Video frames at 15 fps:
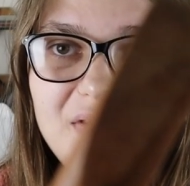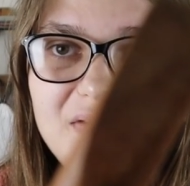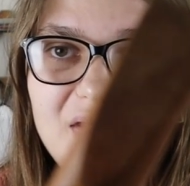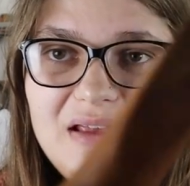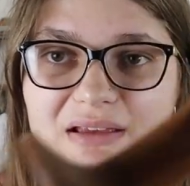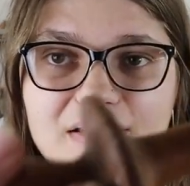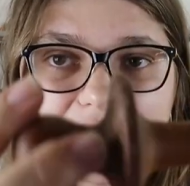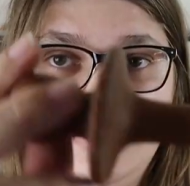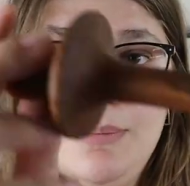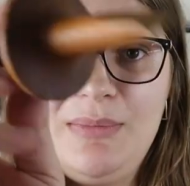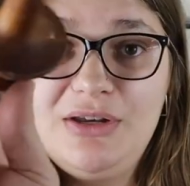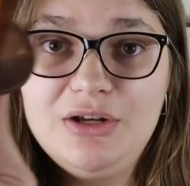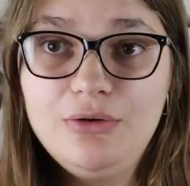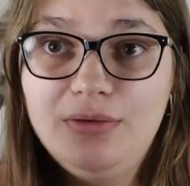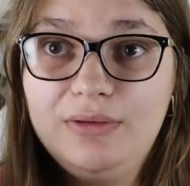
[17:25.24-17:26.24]
this is, let
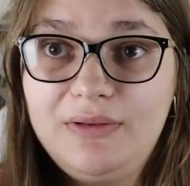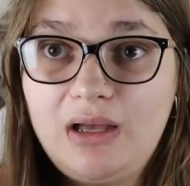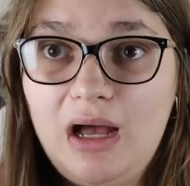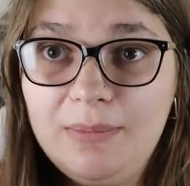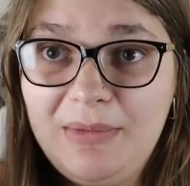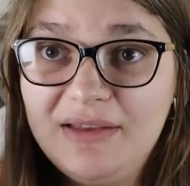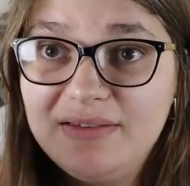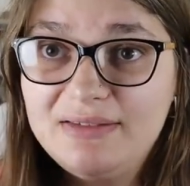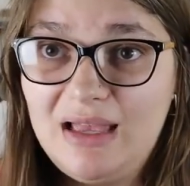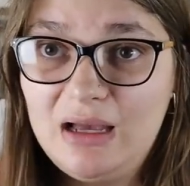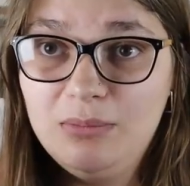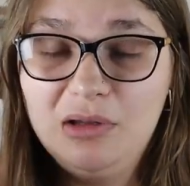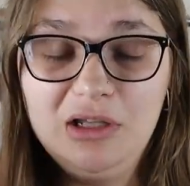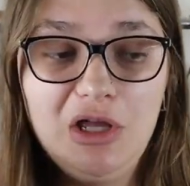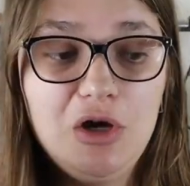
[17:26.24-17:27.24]
me know in the comments
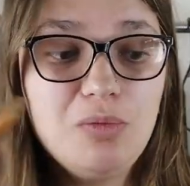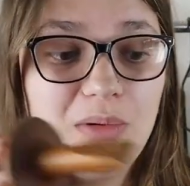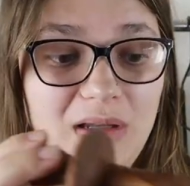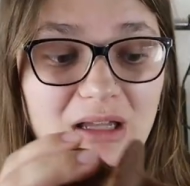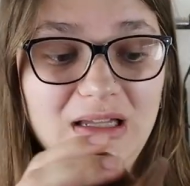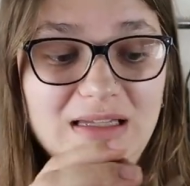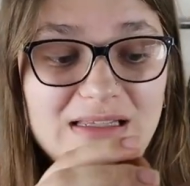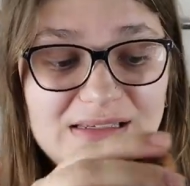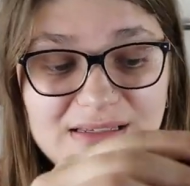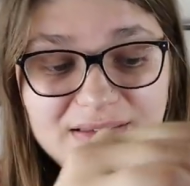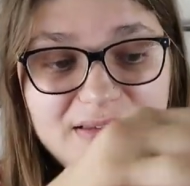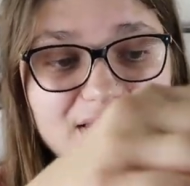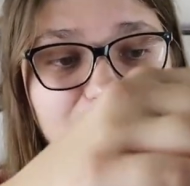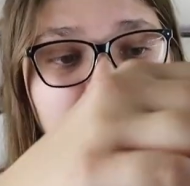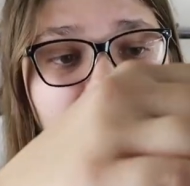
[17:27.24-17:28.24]
down below,
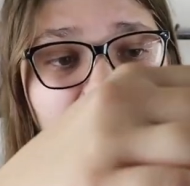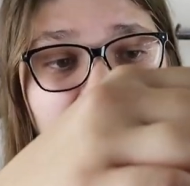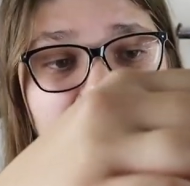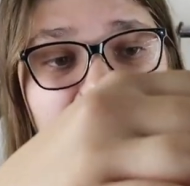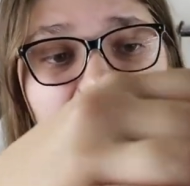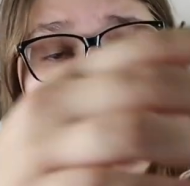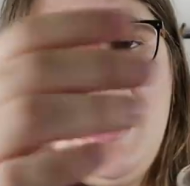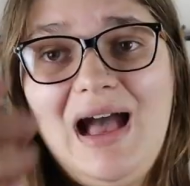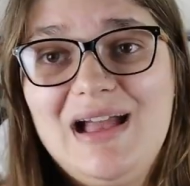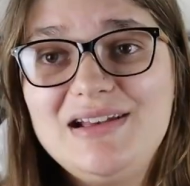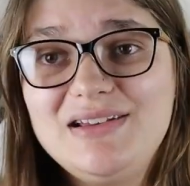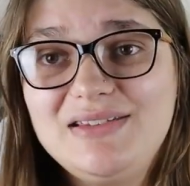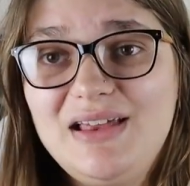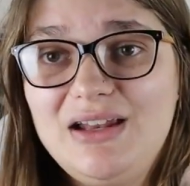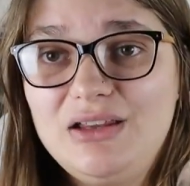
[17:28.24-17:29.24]
please. But I
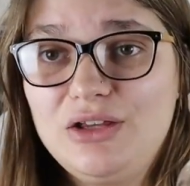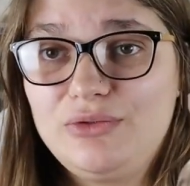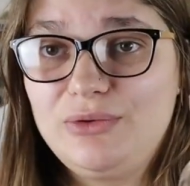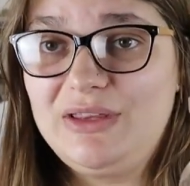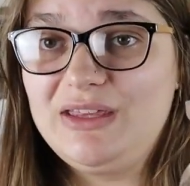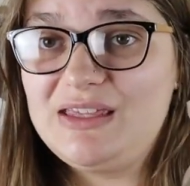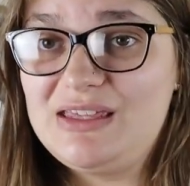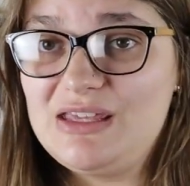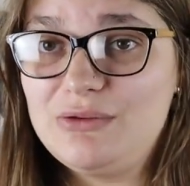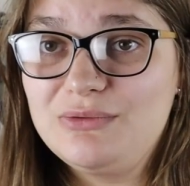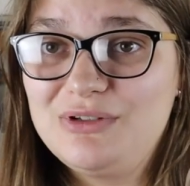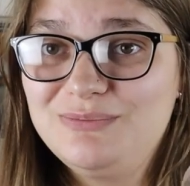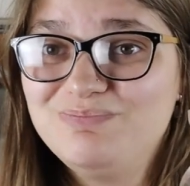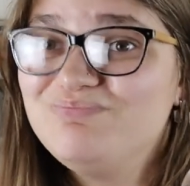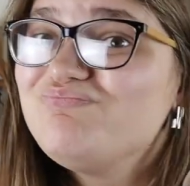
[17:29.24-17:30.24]
just thought it looked really
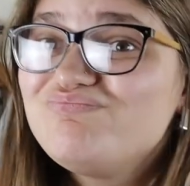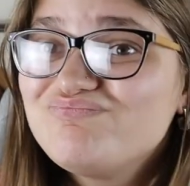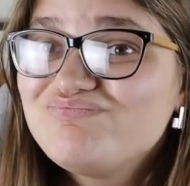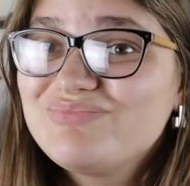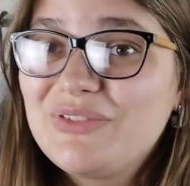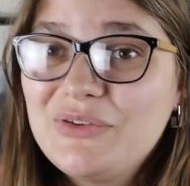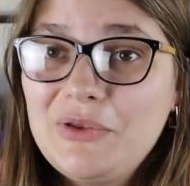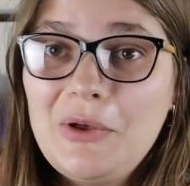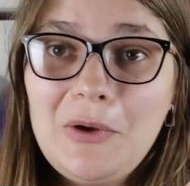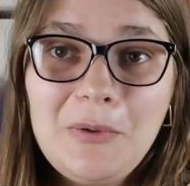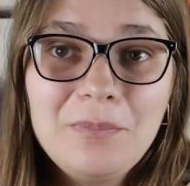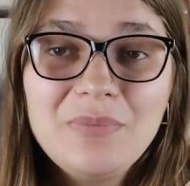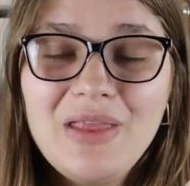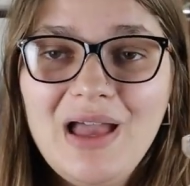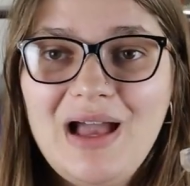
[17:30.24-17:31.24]
cute.
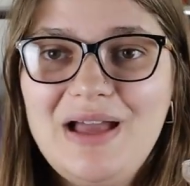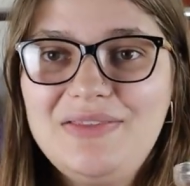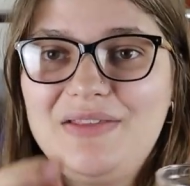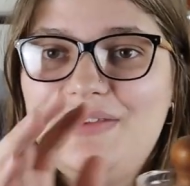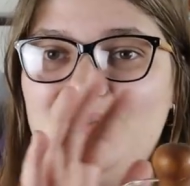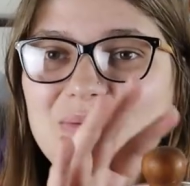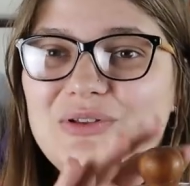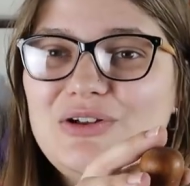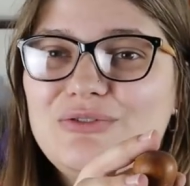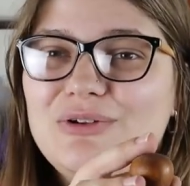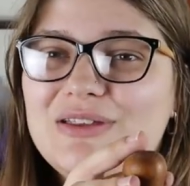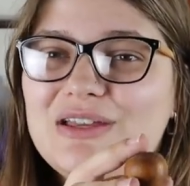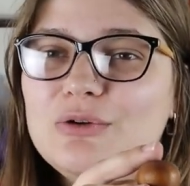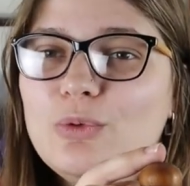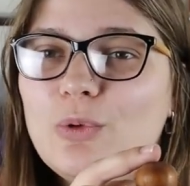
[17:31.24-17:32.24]
So I thought this would look
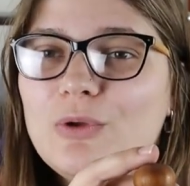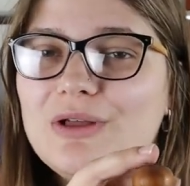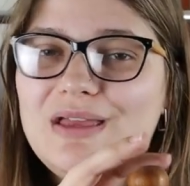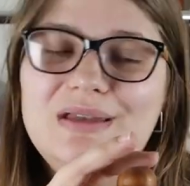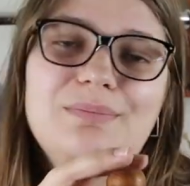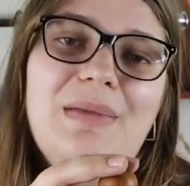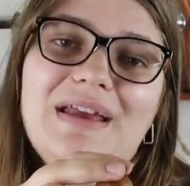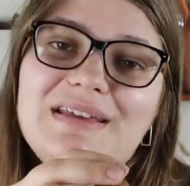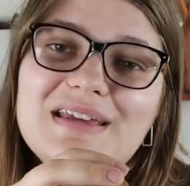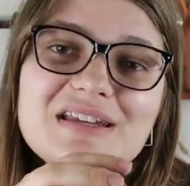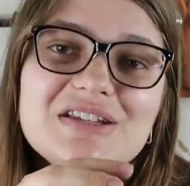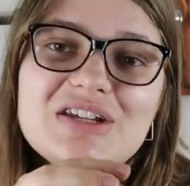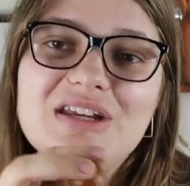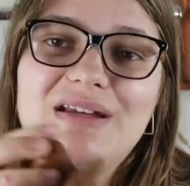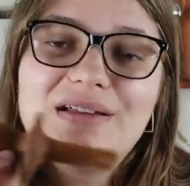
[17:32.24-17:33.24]
really cool in my
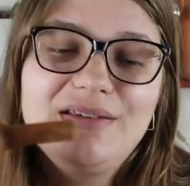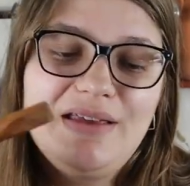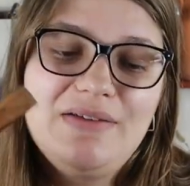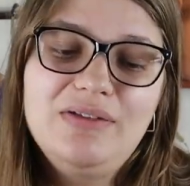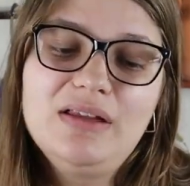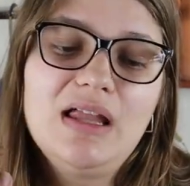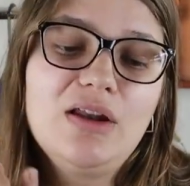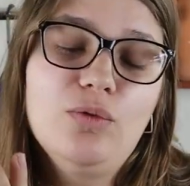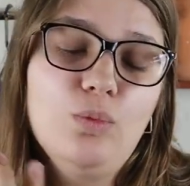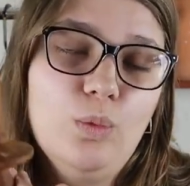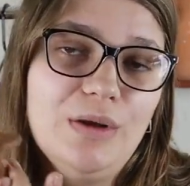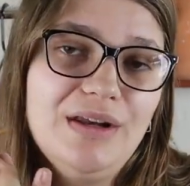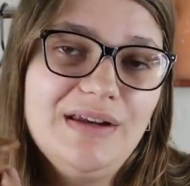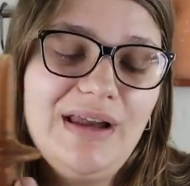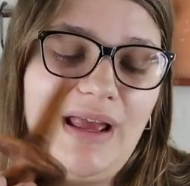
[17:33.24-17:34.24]
kitchen because I have a lot of
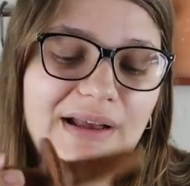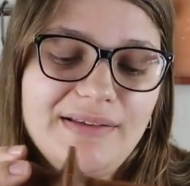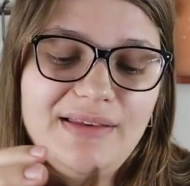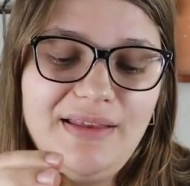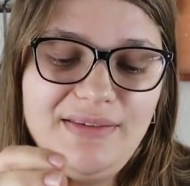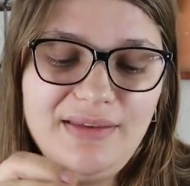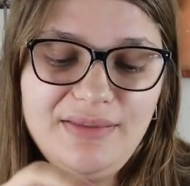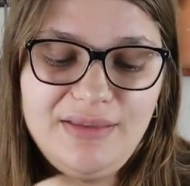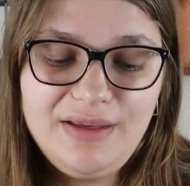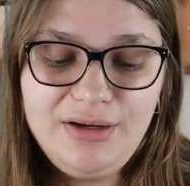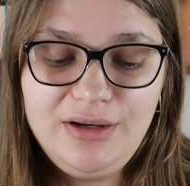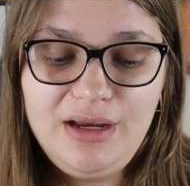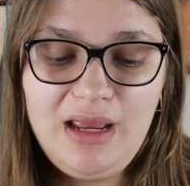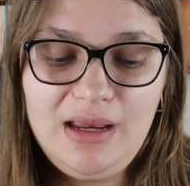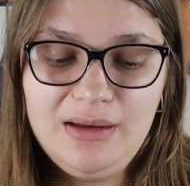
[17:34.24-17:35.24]
wooden accents in
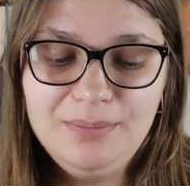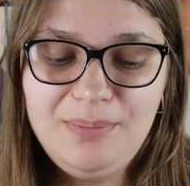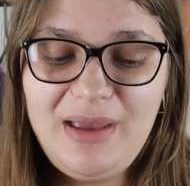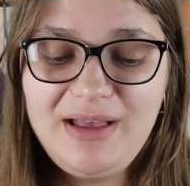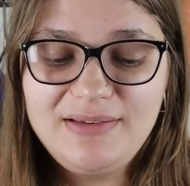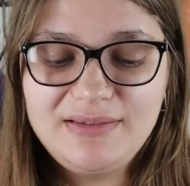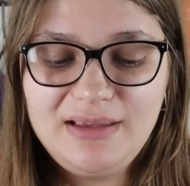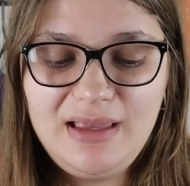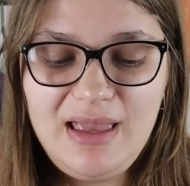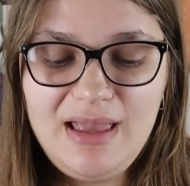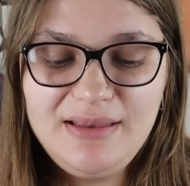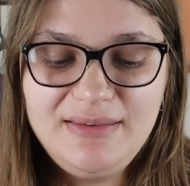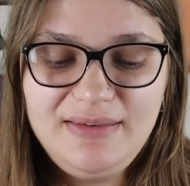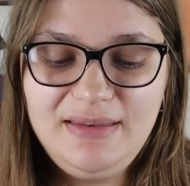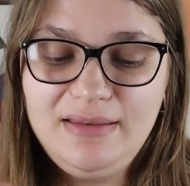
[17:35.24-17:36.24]
there and
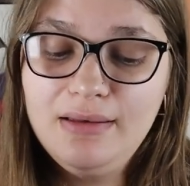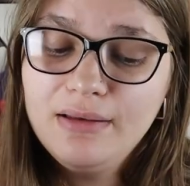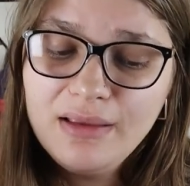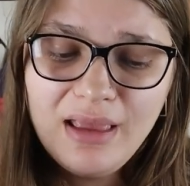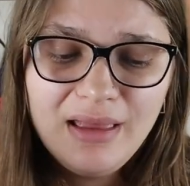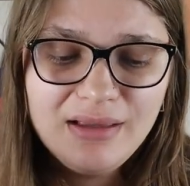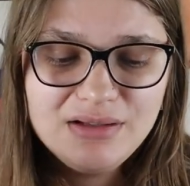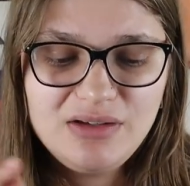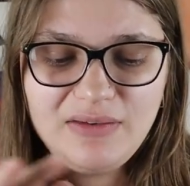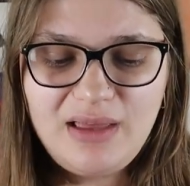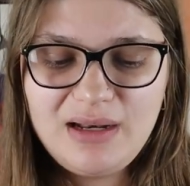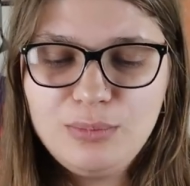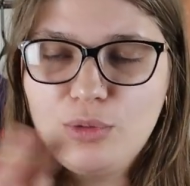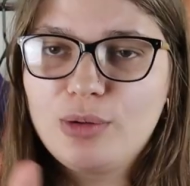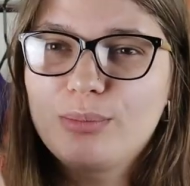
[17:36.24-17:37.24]
baskets and just
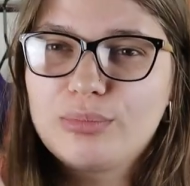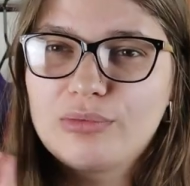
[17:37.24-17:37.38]
kind of more